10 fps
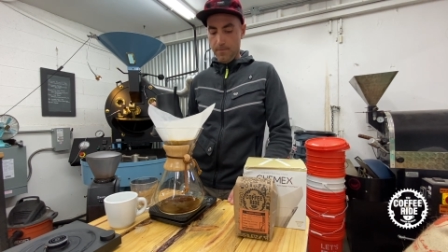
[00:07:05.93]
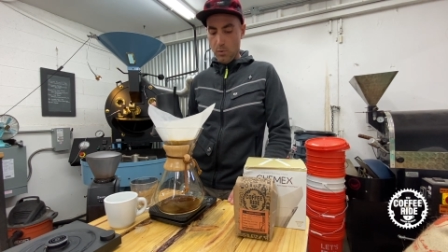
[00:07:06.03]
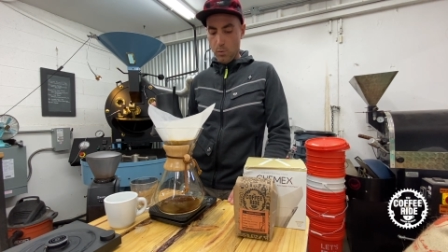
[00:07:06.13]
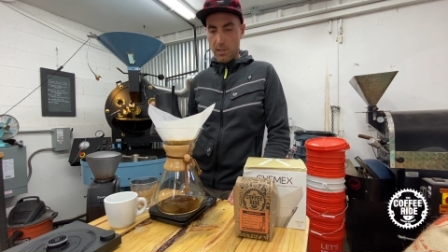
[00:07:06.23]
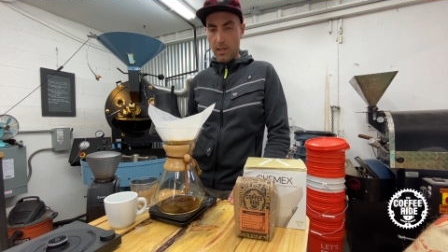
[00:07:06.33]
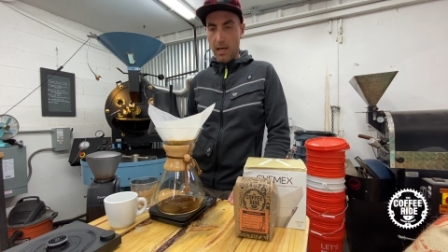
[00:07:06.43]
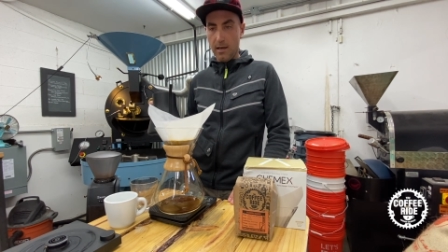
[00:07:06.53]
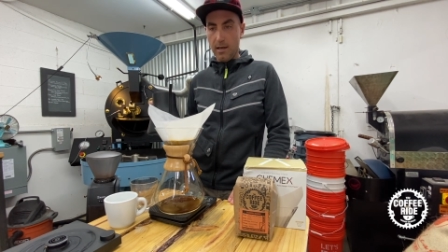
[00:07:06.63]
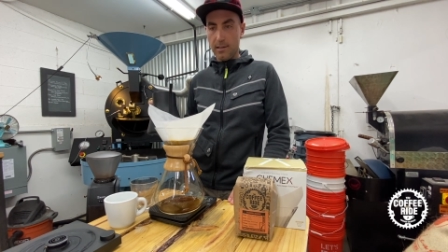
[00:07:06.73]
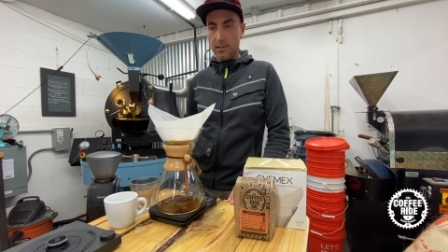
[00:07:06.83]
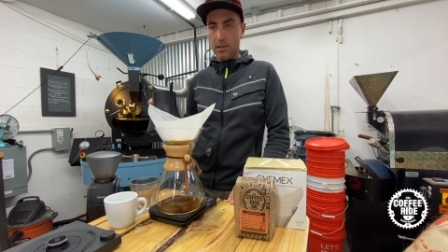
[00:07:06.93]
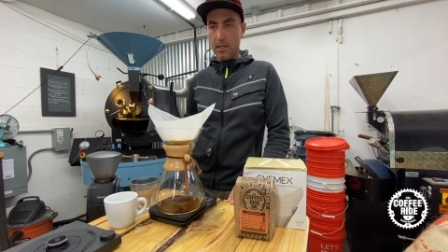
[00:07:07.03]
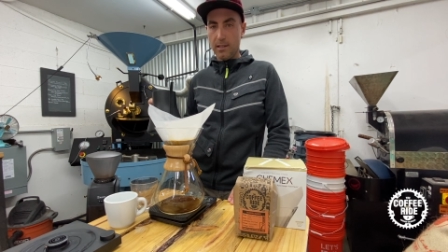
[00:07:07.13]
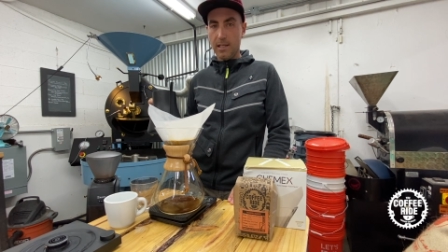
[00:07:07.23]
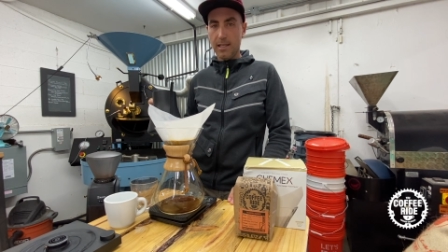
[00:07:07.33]
Once again,
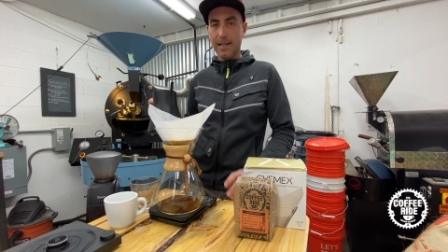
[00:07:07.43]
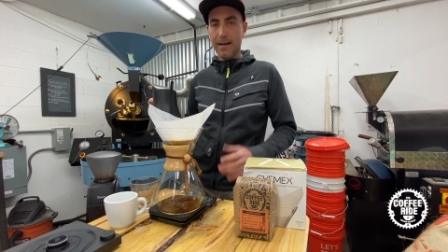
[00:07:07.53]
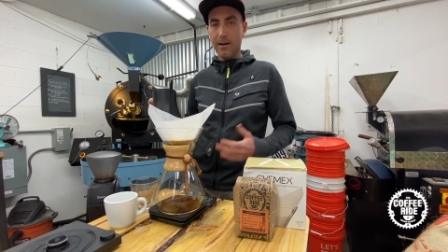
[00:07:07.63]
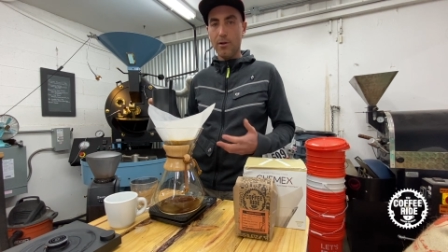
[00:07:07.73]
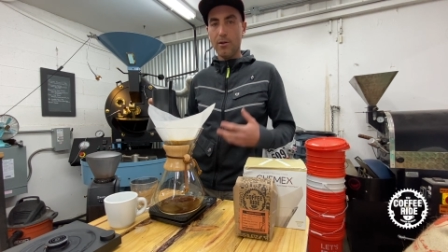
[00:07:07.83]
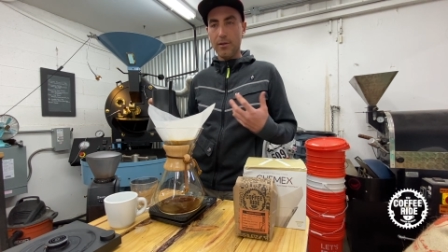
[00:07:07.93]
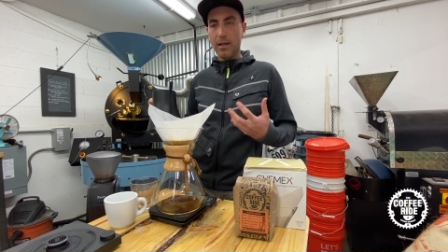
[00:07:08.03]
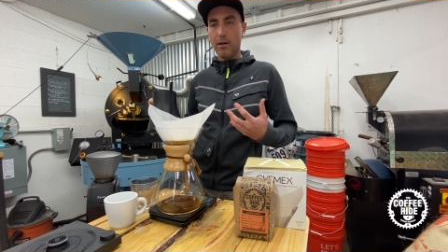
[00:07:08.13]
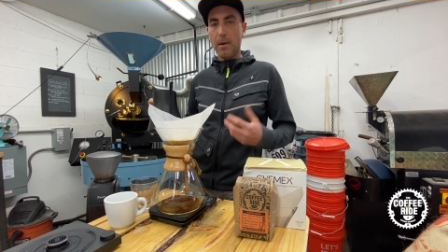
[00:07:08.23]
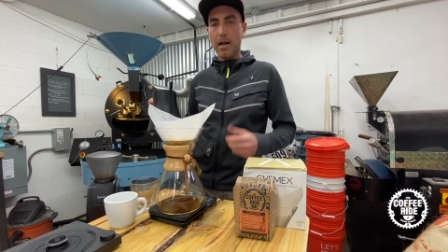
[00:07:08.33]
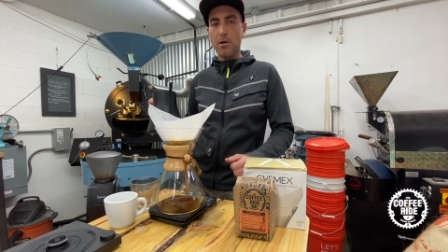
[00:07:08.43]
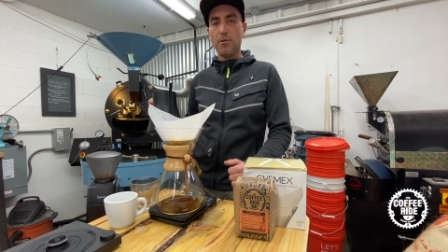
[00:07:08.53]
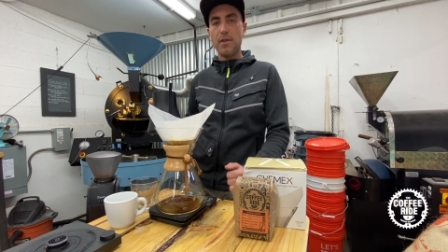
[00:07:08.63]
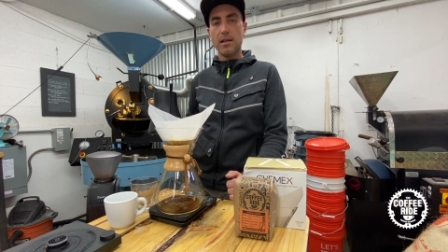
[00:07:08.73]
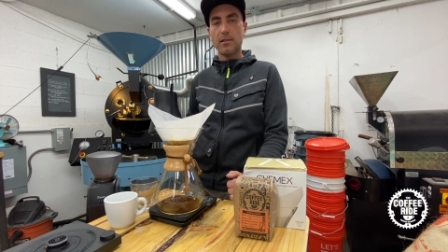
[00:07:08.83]
it's these little minute
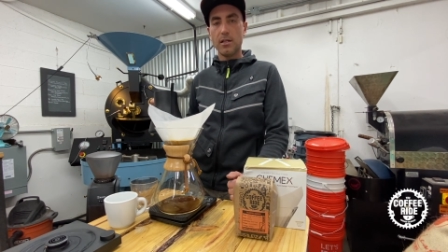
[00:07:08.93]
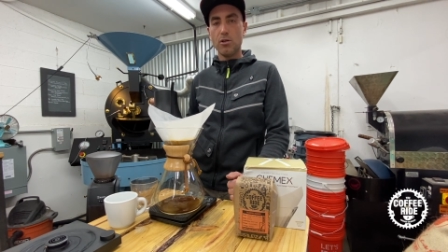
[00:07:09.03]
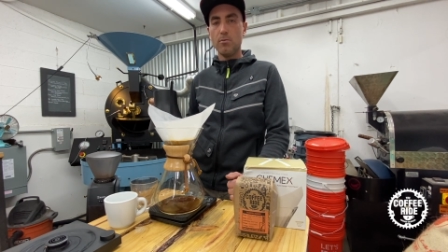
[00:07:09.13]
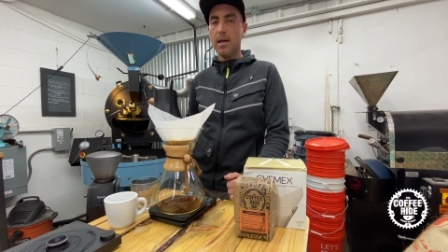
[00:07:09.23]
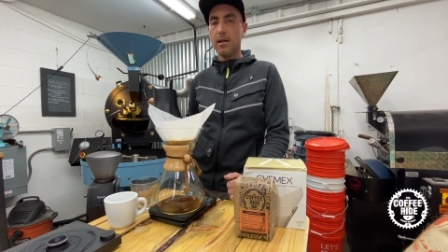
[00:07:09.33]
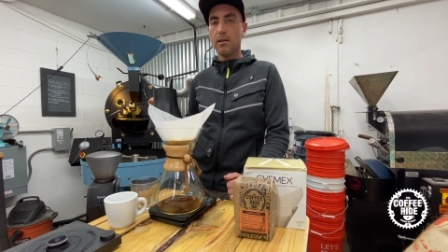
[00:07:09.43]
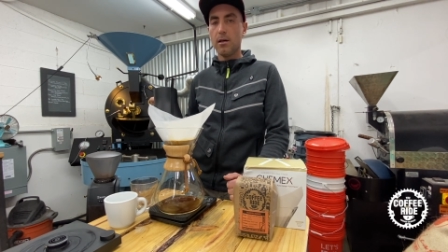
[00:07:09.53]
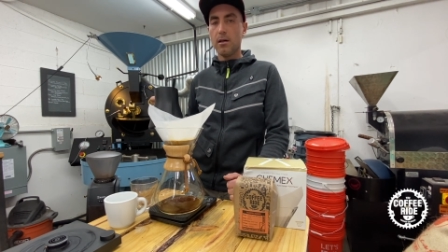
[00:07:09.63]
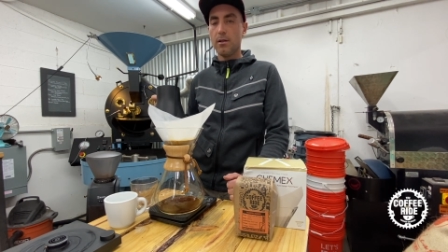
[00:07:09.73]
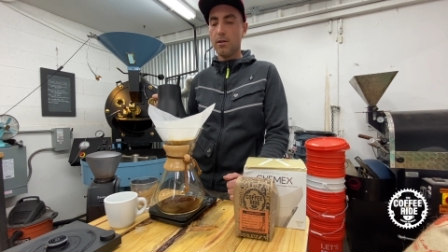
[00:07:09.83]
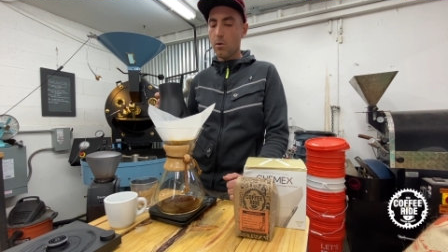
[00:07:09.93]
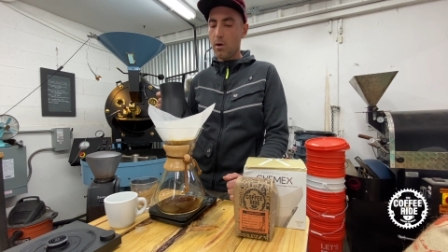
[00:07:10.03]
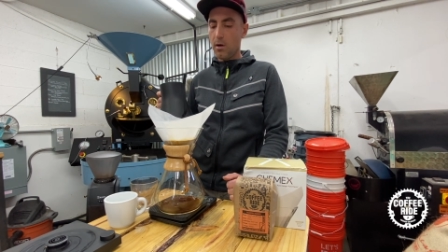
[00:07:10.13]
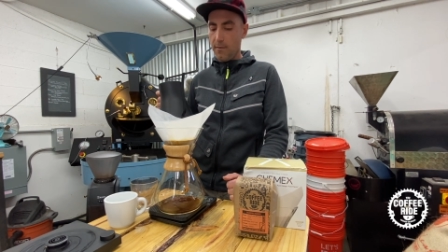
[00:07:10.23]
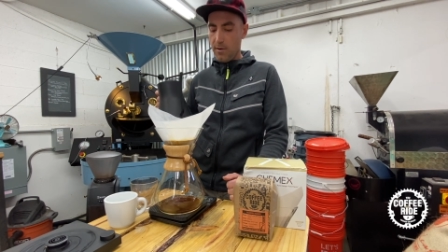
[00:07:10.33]
things that do make the
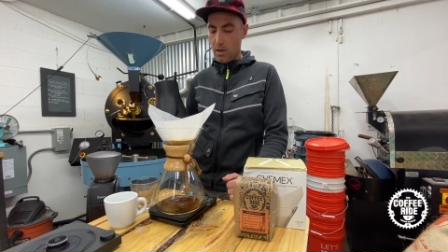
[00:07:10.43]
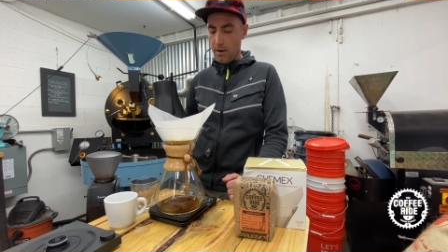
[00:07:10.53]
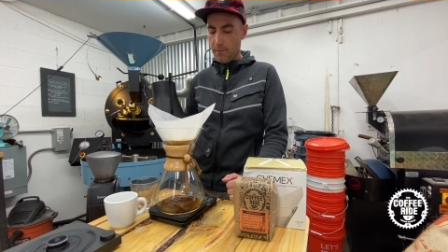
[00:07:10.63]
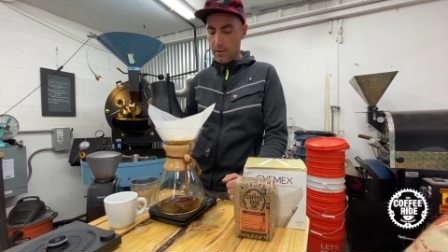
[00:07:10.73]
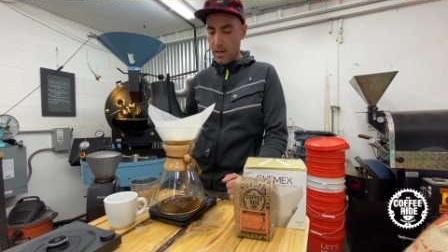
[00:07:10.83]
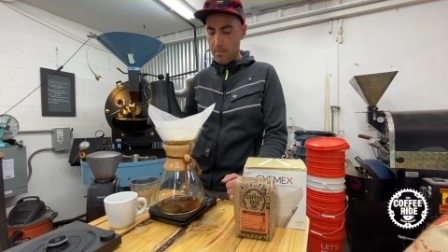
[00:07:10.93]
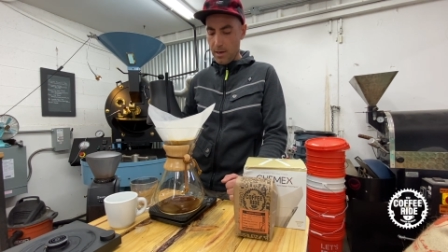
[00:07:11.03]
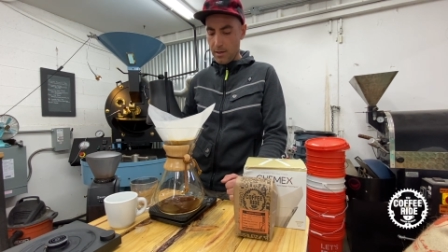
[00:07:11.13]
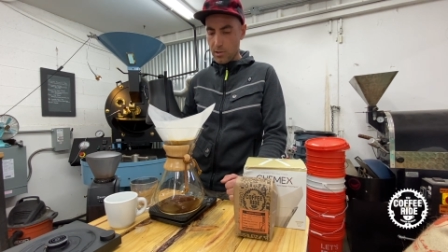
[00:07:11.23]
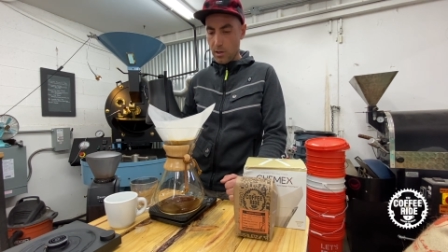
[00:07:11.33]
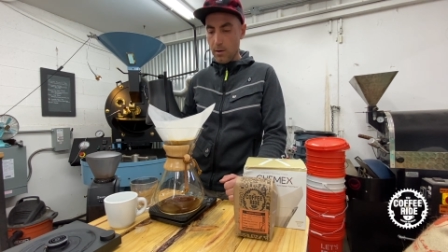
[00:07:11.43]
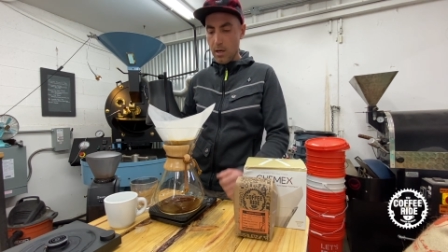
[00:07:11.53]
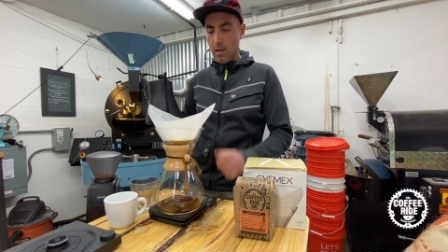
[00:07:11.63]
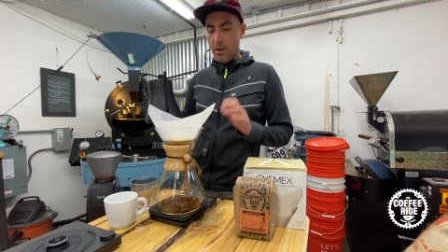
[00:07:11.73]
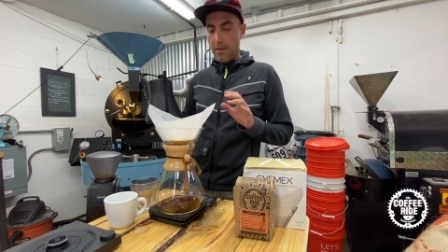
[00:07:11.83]
quality of your coffee a lot better. So
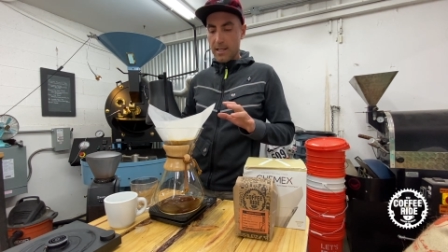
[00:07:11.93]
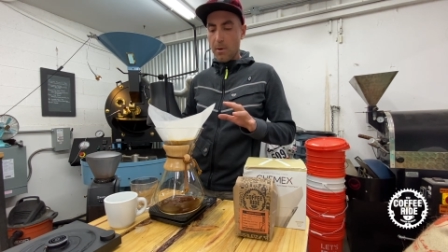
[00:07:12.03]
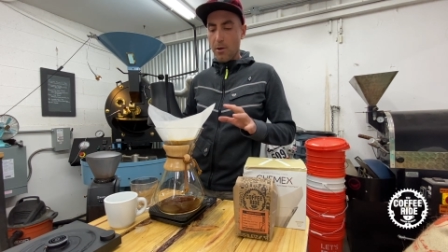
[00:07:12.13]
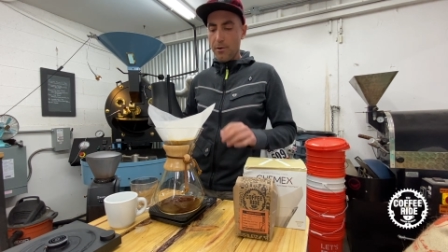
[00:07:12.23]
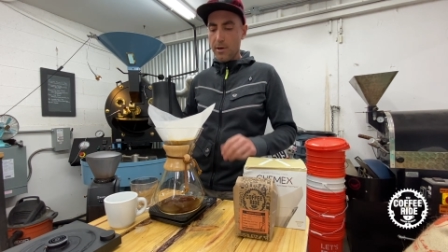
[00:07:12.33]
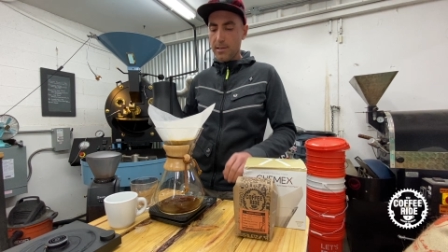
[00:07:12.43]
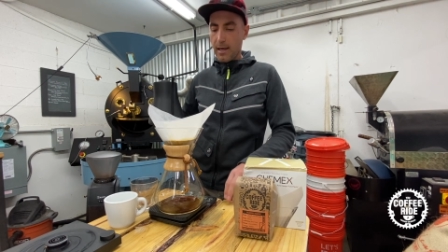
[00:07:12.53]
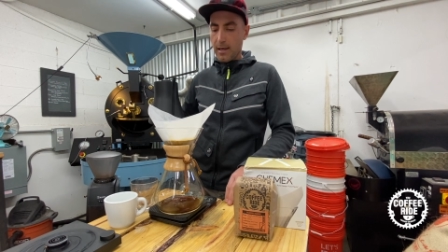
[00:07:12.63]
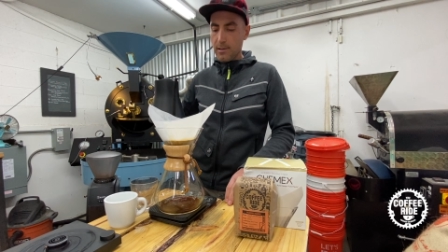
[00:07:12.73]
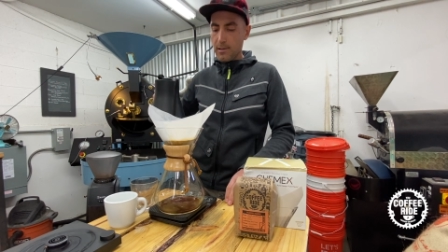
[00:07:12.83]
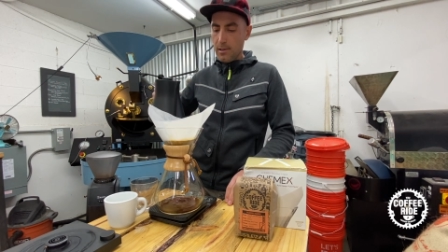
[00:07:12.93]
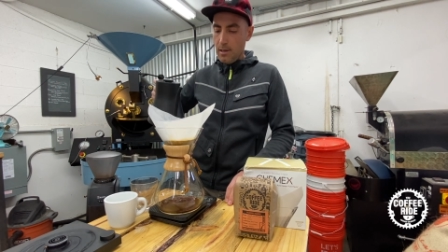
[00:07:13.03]
that's about 30 seconds.